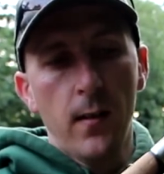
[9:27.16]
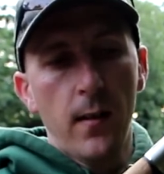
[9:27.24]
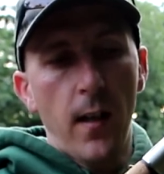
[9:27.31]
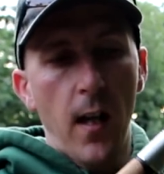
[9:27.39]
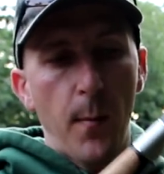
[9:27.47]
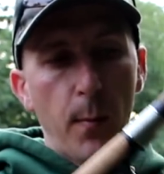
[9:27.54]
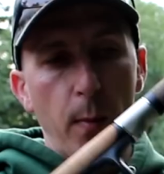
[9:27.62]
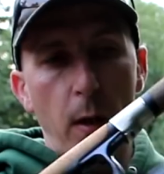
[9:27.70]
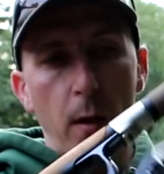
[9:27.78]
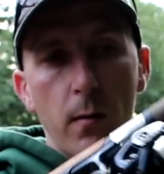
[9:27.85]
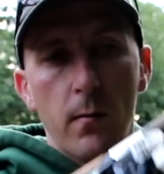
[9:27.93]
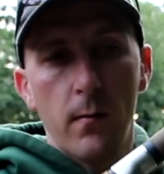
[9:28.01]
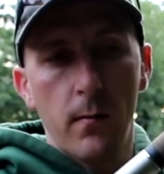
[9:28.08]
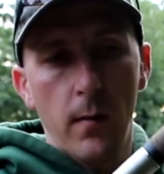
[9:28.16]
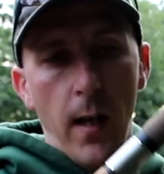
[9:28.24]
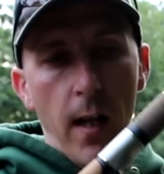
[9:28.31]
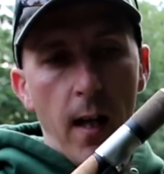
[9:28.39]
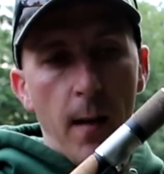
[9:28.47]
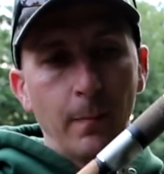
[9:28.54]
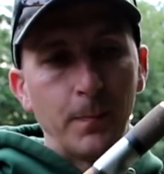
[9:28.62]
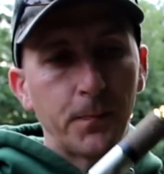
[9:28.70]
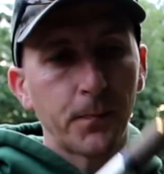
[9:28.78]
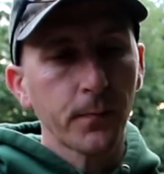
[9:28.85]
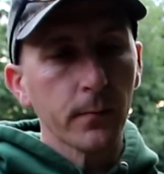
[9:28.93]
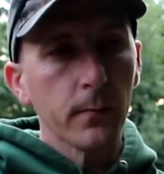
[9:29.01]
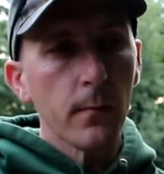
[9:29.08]
But
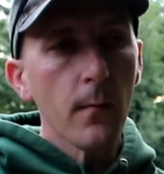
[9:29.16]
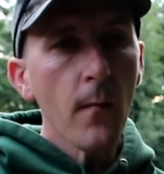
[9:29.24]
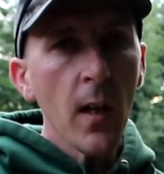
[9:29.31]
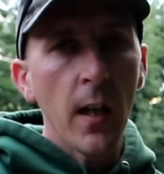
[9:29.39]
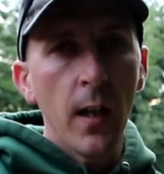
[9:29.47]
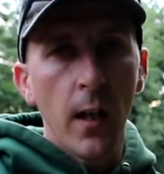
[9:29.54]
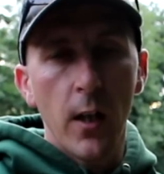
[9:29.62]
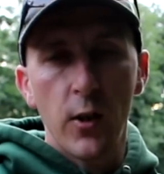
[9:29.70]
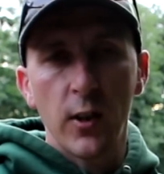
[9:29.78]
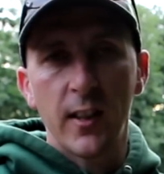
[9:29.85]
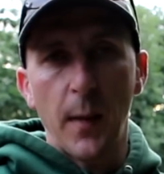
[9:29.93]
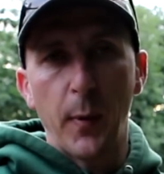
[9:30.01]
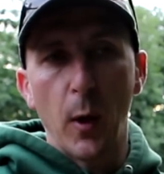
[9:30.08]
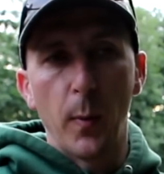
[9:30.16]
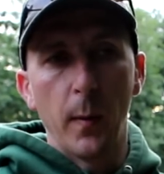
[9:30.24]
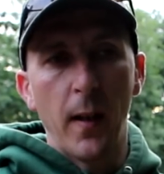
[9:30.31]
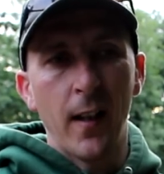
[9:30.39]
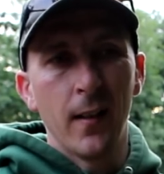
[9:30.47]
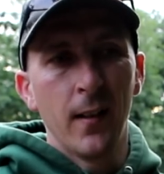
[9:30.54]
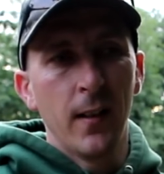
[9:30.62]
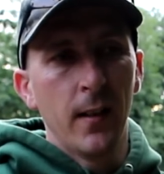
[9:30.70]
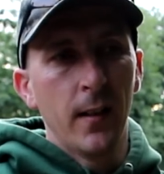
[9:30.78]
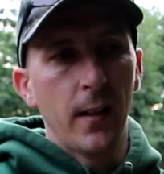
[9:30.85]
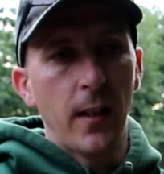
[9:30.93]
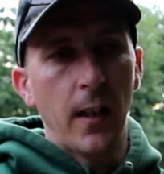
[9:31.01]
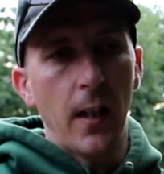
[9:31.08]
as you step it up a bit,
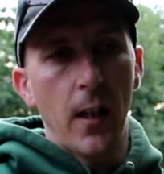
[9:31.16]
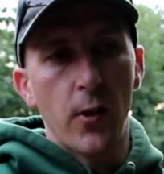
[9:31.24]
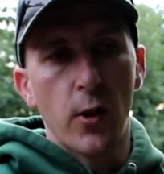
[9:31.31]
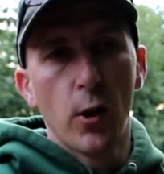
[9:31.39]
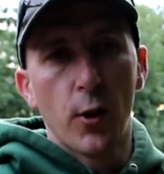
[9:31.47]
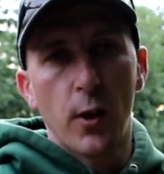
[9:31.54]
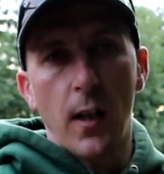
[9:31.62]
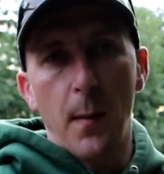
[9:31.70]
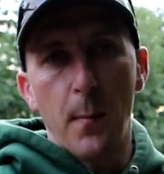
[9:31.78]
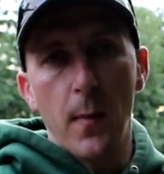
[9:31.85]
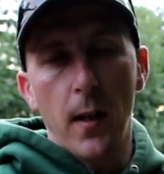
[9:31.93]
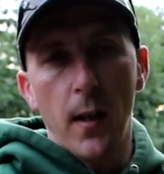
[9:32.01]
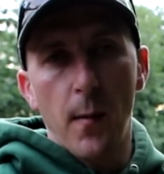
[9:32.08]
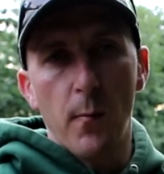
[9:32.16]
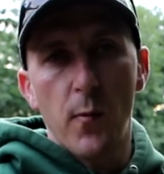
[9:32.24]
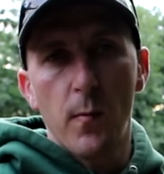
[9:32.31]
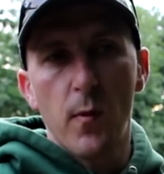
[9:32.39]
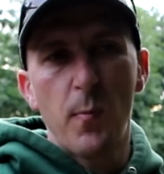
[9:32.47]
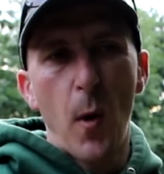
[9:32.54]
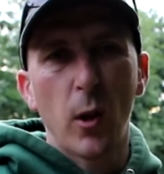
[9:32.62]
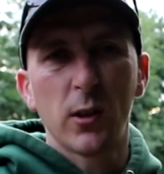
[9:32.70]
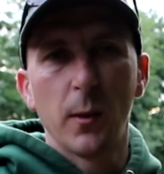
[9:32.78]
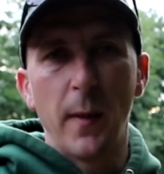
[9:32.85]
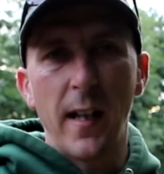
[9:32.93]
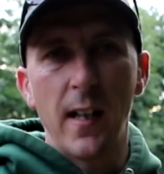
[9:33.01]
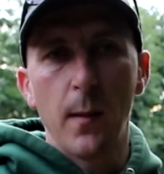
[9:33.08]
as you go to like small to
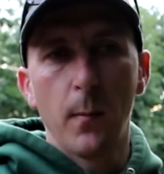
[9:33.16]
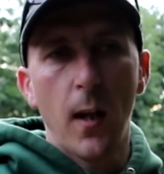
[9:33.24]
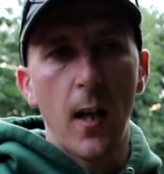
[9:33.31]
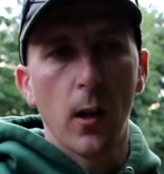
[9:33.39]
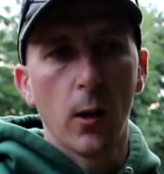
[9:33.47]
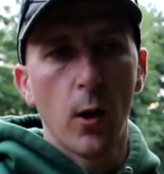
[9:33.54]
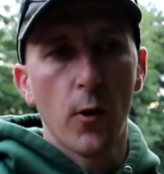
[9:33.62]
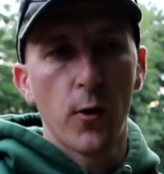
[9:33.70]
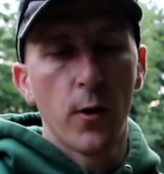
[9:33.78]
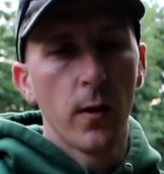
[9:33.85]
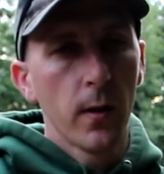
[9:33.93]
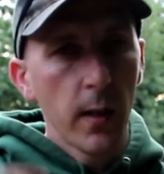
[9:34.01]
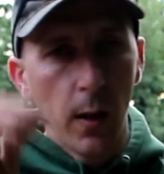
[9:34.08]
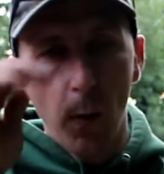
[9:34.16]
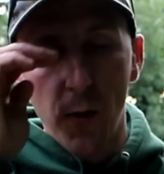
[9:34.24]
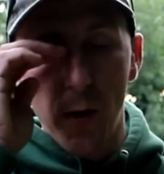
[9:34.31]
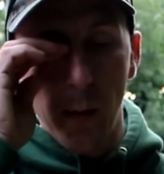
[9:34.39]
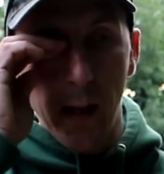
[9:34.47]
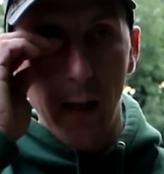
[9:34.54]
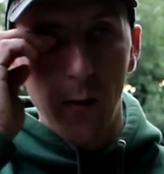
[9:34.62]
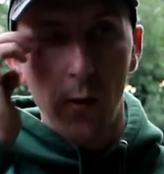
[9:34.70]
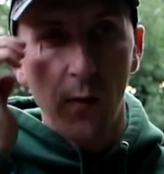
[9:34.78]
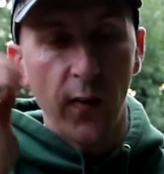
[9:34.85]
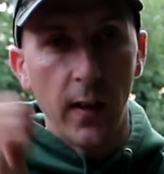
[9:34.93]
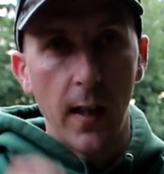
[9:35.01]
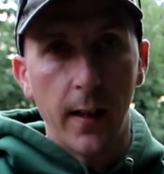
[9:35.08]
medium lures, you want to be getting
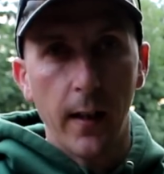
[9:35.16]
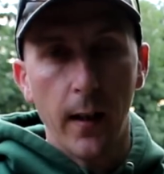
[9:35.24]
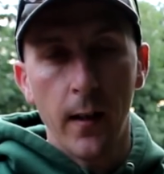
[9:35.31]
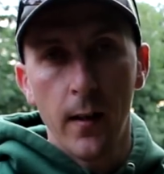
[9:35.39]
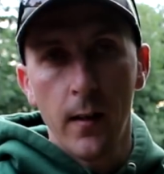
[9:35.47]
something like a